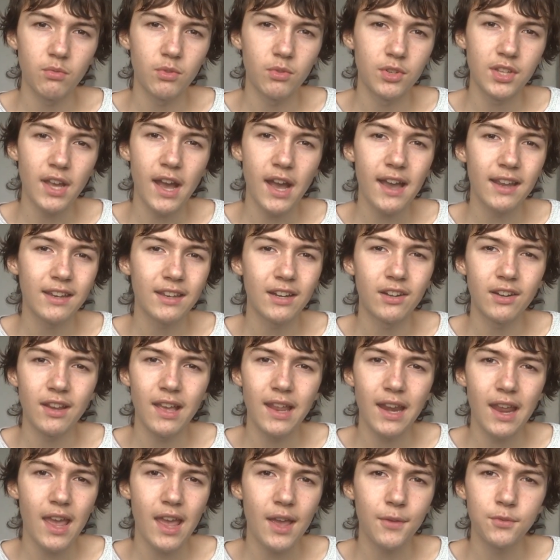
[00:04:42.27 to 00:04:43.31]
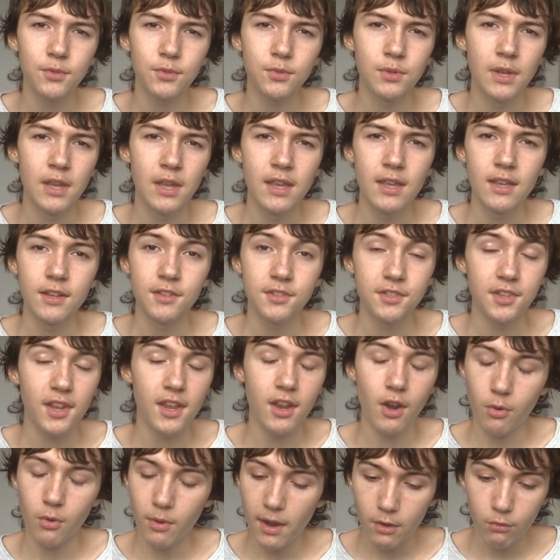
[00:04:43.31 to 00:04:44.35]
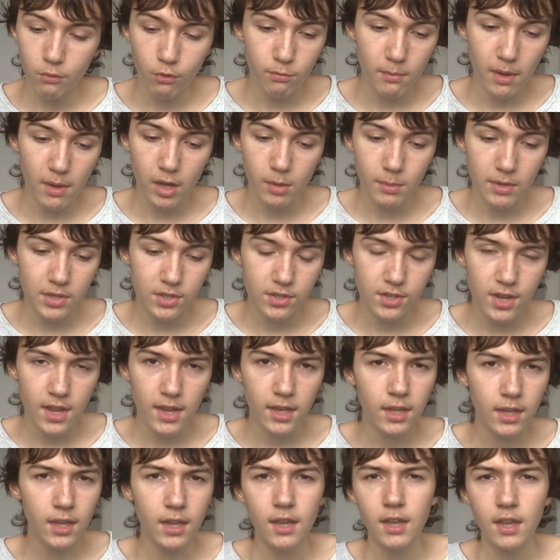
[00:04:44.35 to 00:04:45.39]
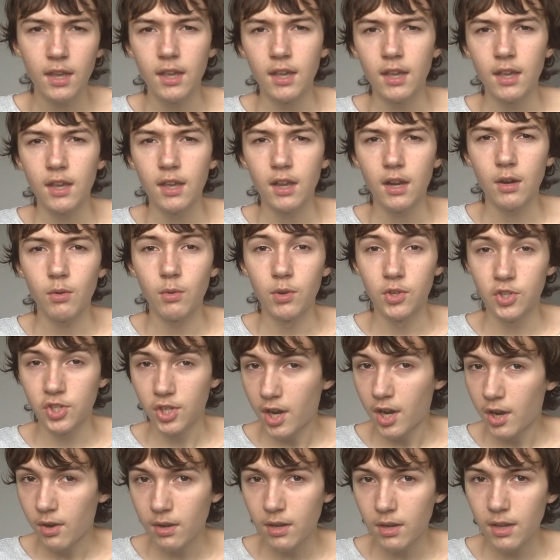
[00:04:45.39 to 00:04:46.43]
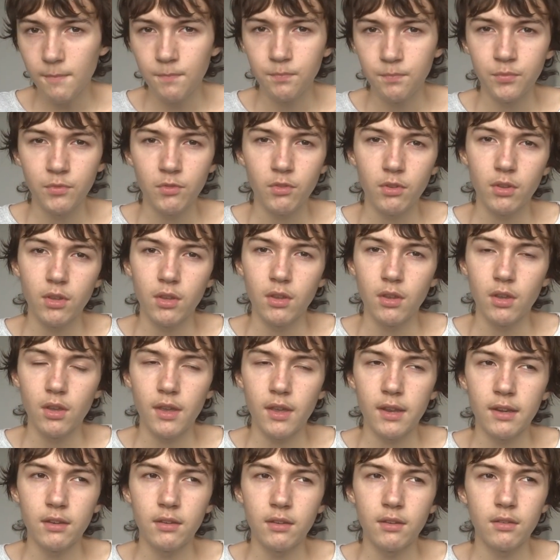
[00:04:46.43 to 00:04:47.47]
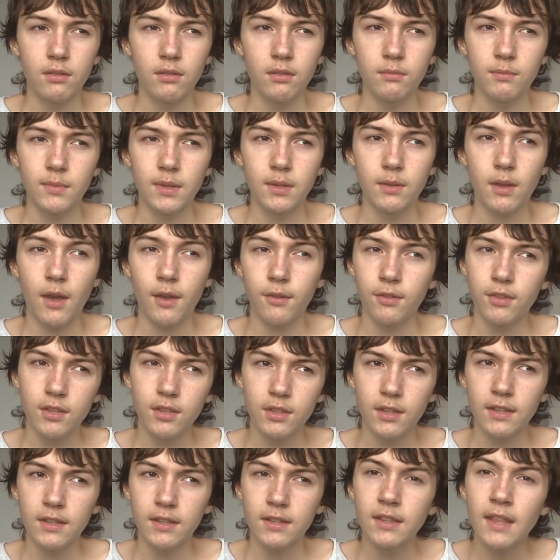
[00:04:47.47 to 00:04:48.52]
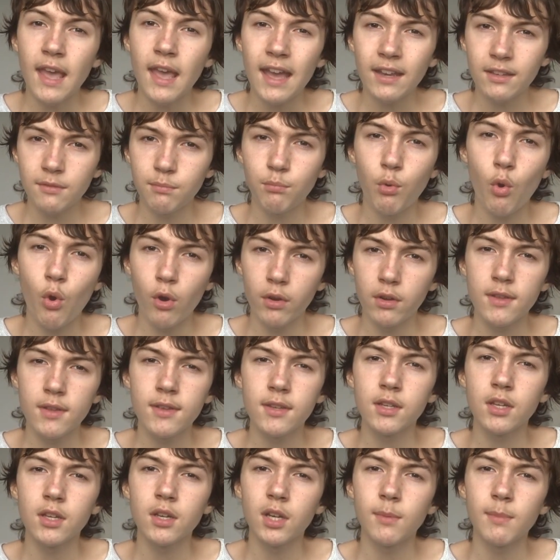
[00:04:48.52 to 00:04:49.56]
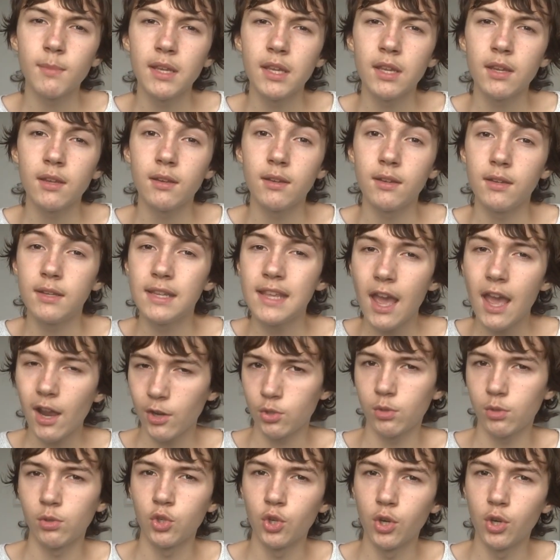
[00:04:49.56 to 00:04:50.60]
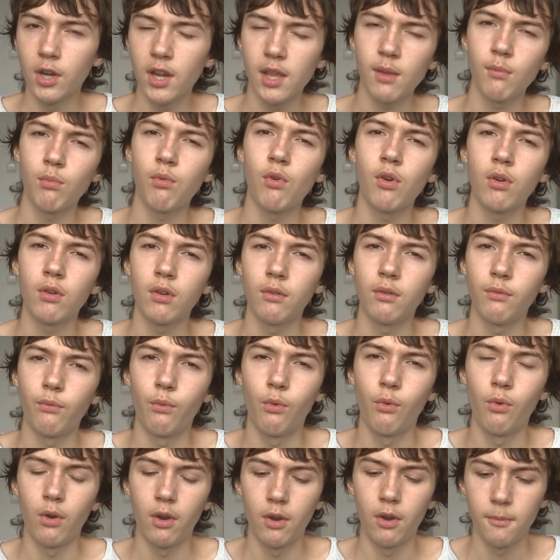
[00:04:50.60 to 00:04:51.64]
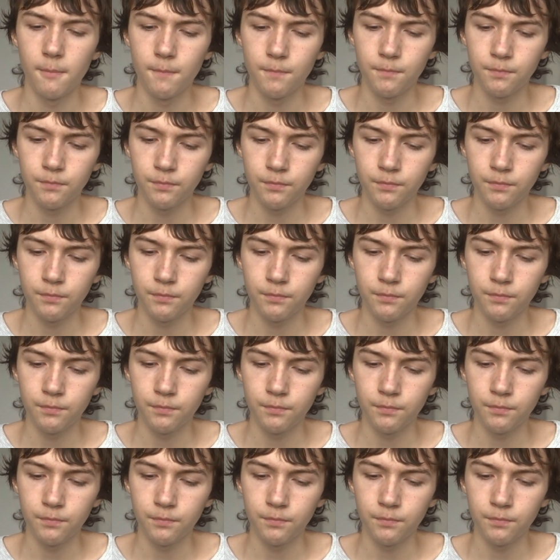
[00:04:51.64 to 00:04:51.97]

resign. They're gonna have to say, all right, we've made a mistake, we're sorry. And I think that that point is gonna be the actual turning point for